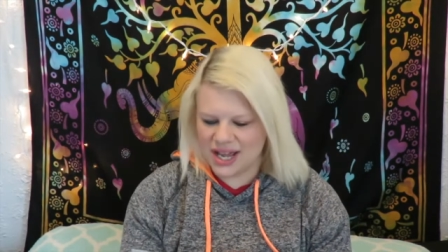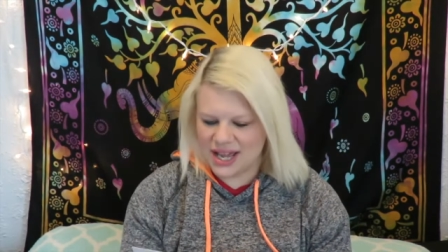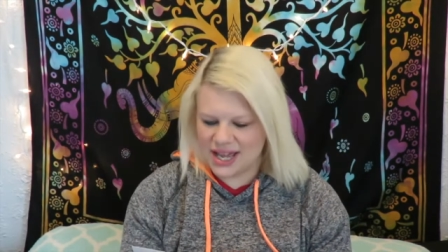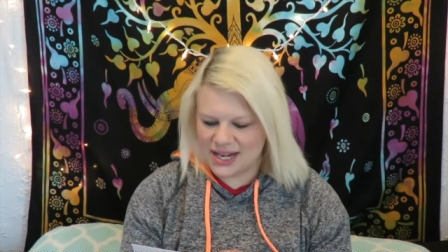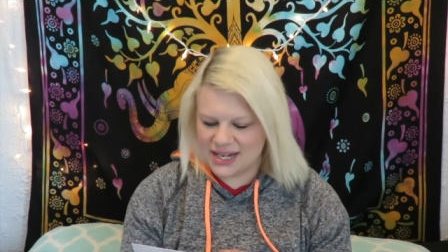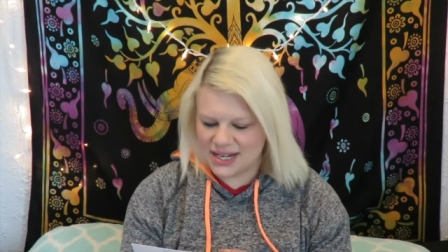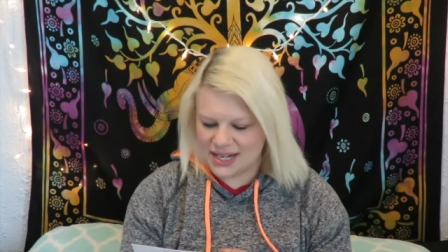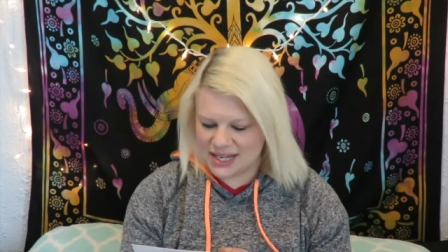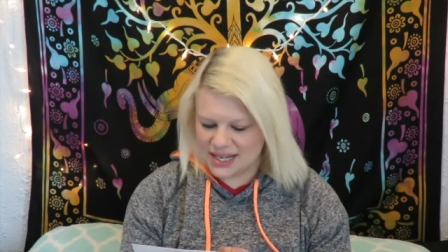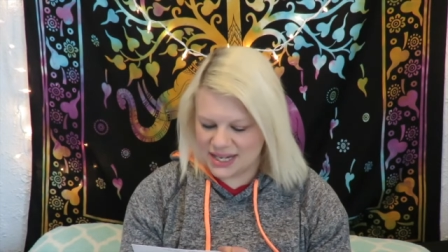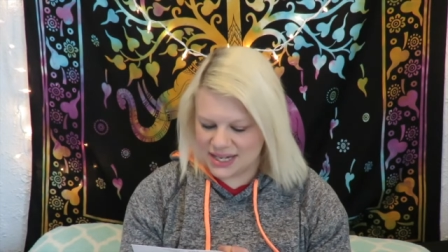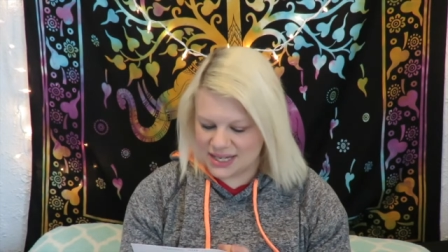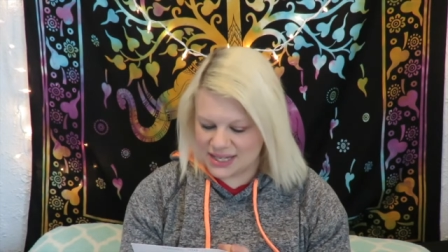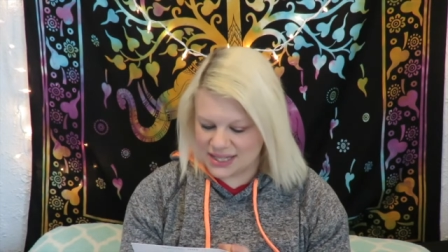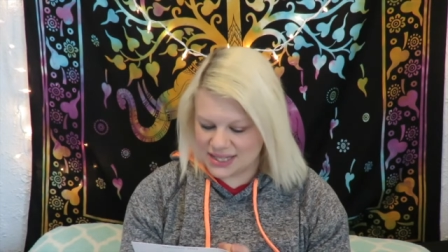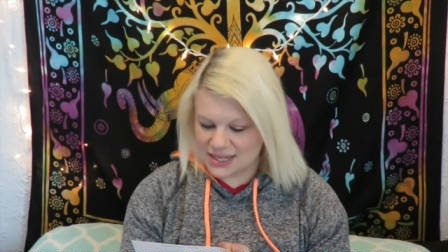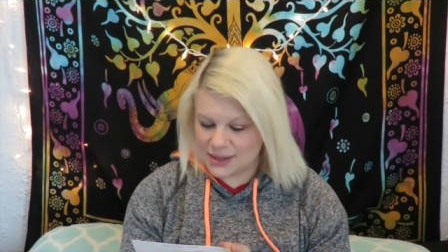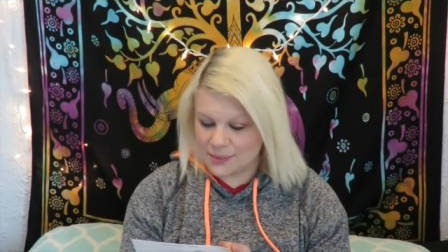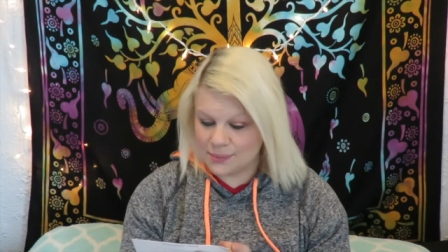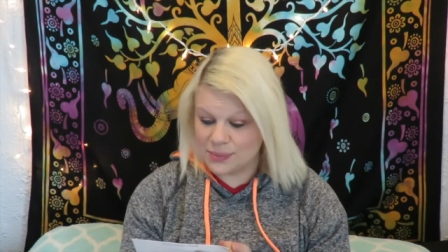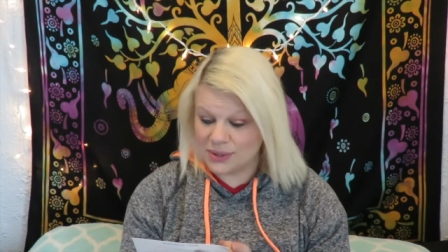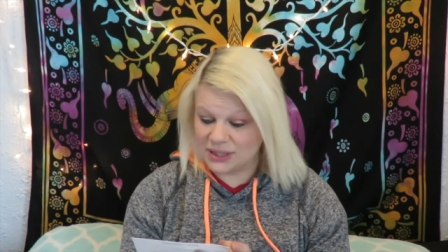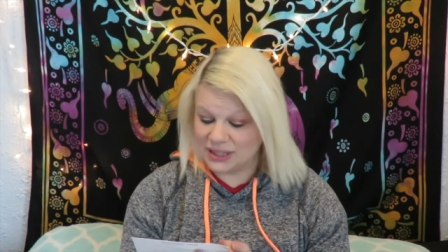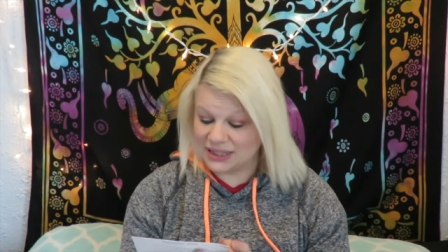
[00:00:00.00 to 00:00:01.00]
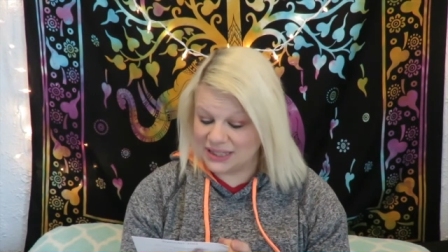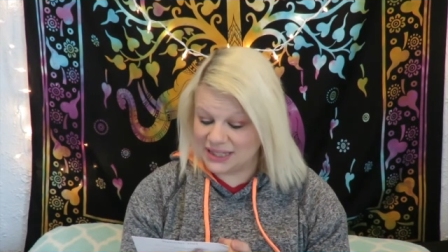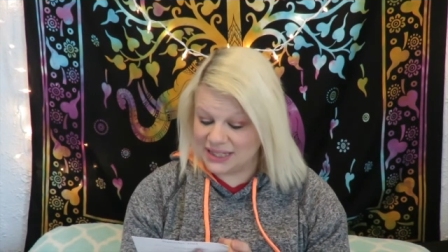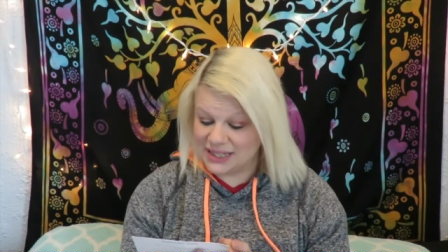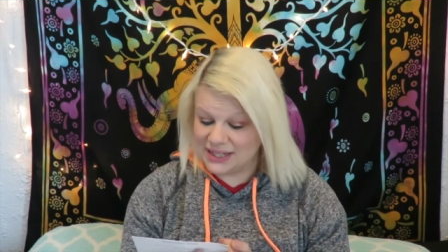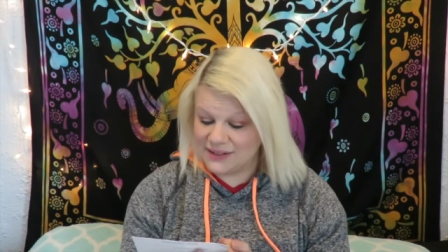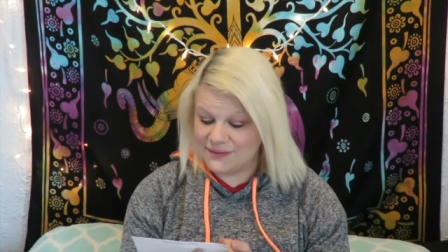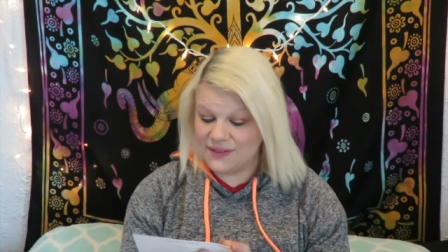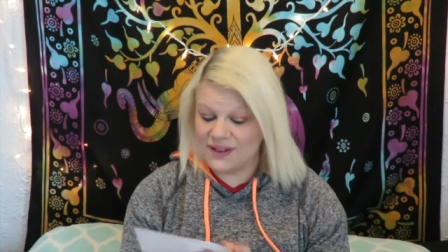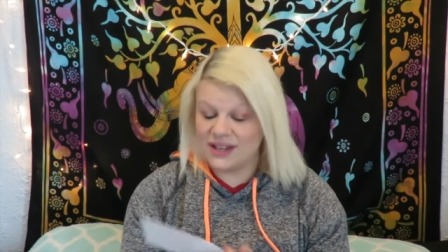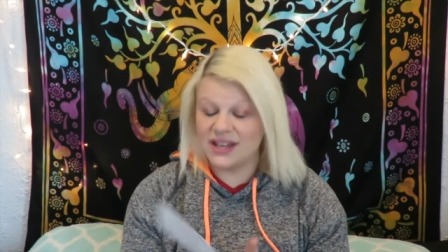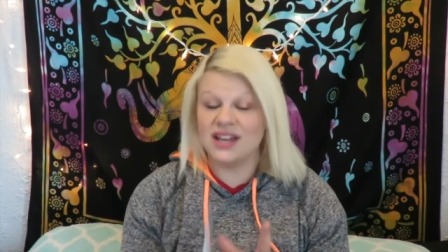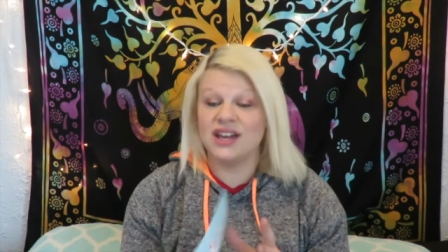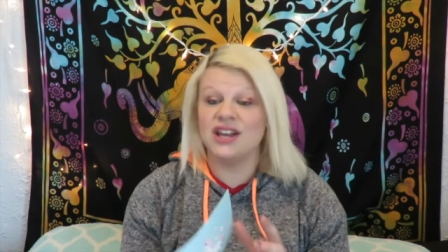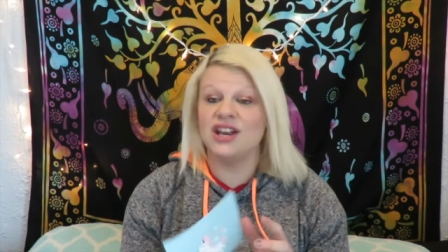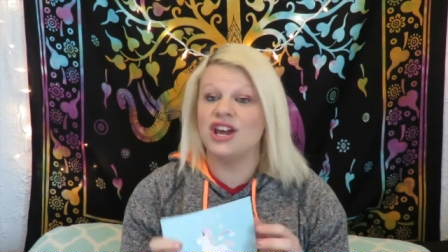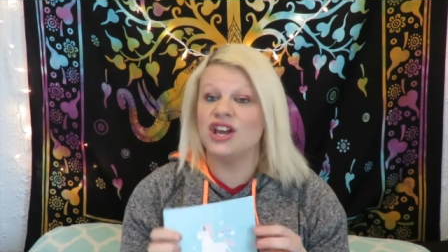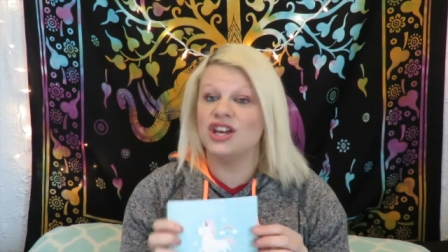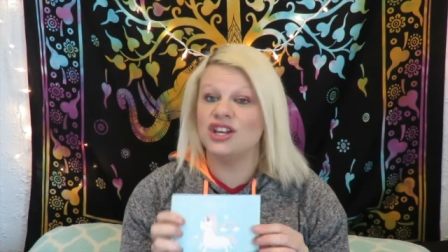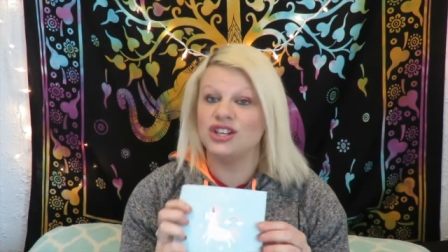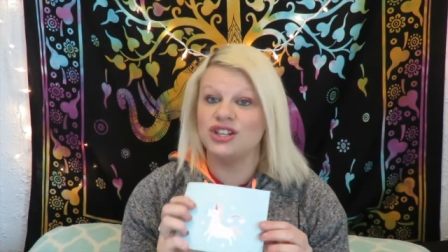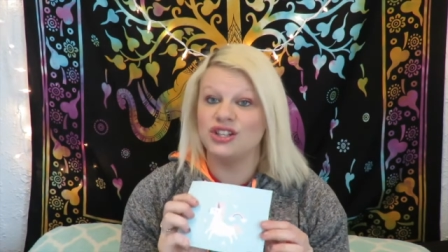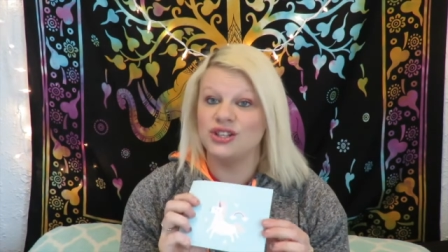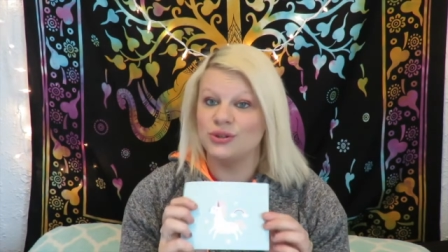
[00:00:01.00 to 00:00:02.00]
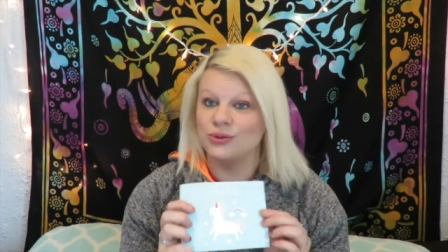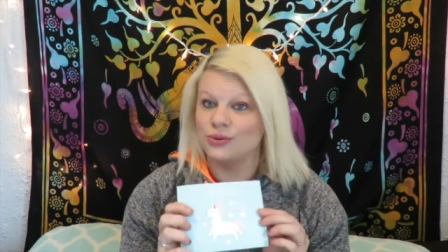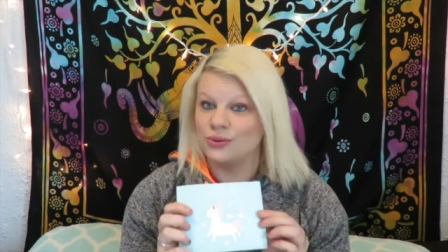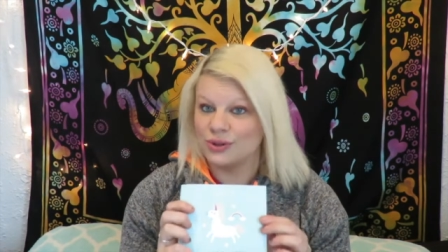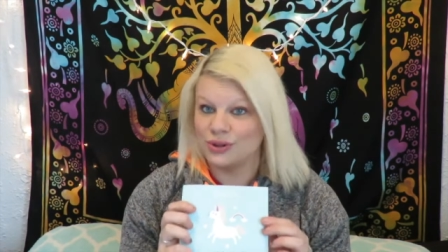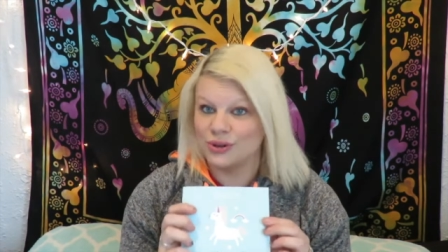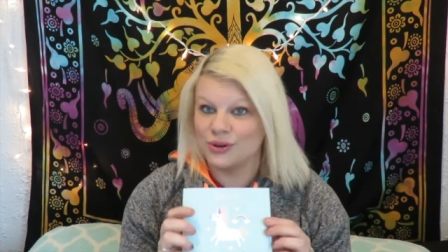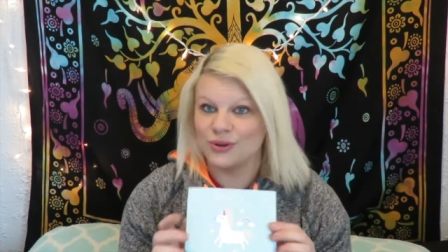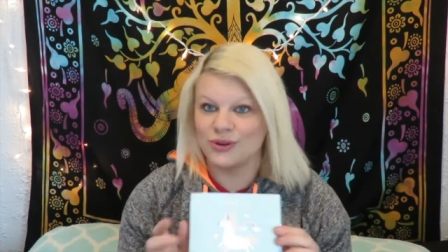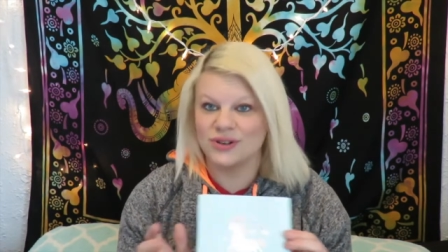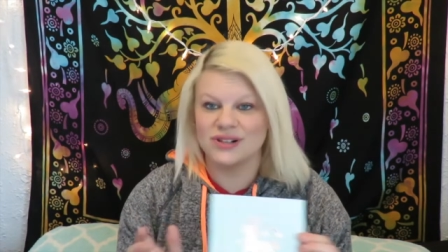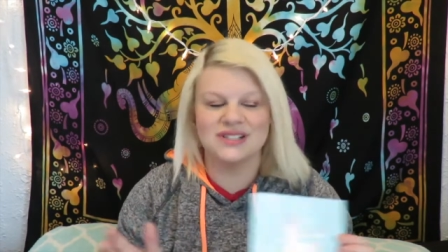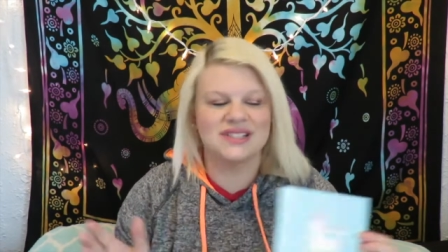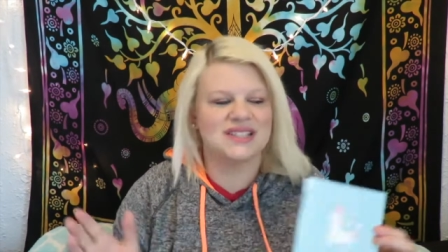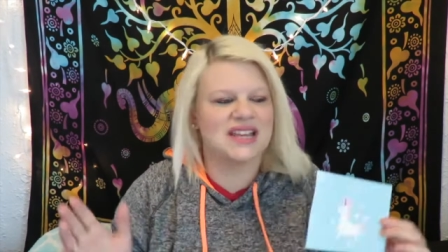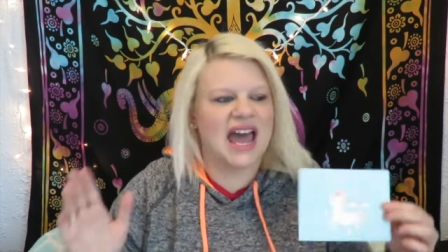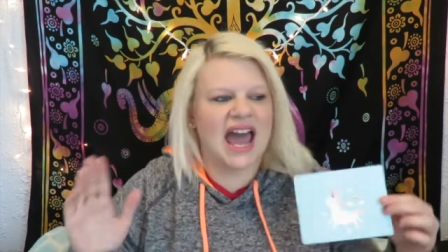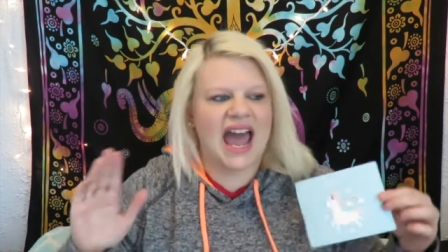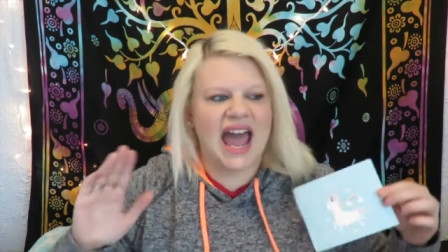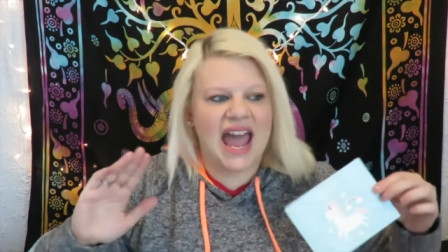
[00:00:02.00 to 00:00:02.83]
and it is Believe in Unicorns.